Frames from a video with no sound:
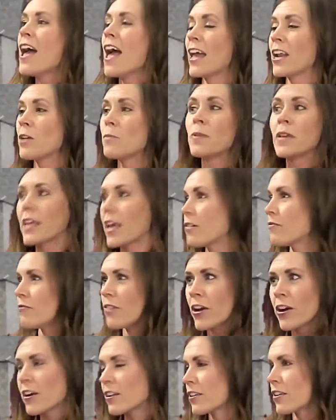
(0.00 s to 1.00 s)
And it became
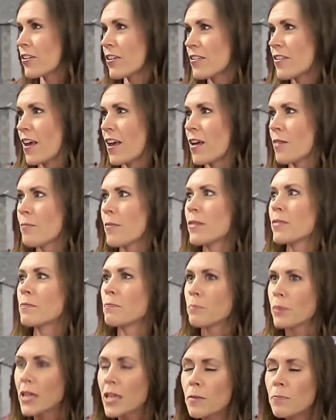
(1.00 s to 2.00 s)
very clear to them,
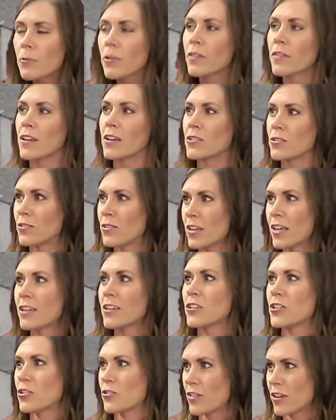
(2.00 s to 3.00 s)
people in the adult
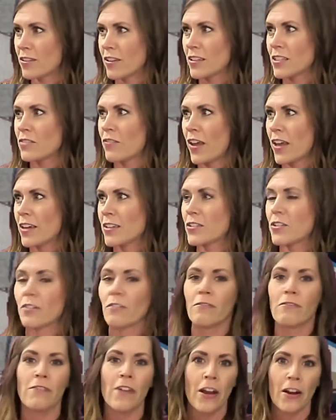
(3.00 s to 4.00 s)
industry in Las Vegas
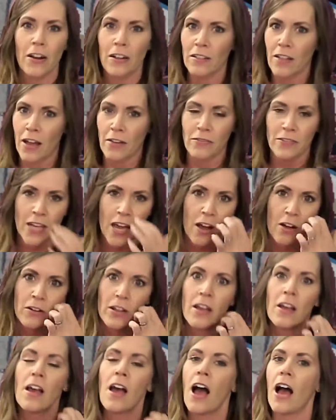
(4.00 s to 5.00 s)
are very left out,
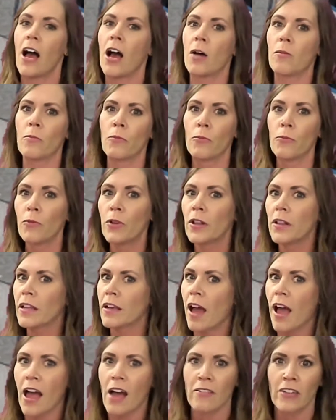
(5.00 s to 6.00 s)
um, really
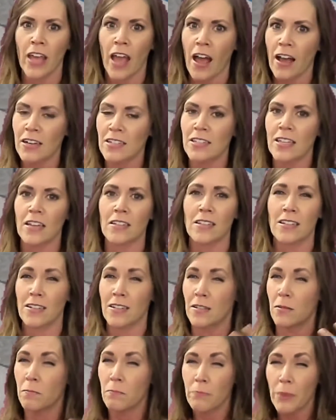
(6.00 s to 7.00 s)
not having access to
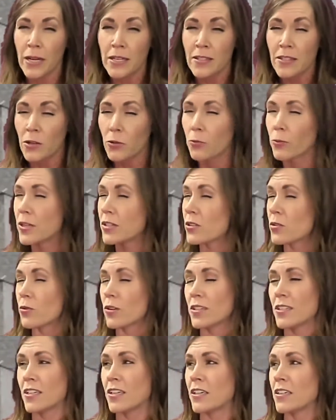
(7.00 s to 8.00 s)
some basic
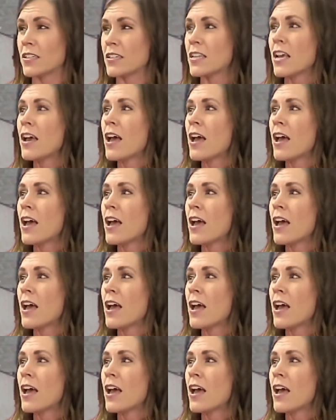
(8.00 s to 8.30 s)
resources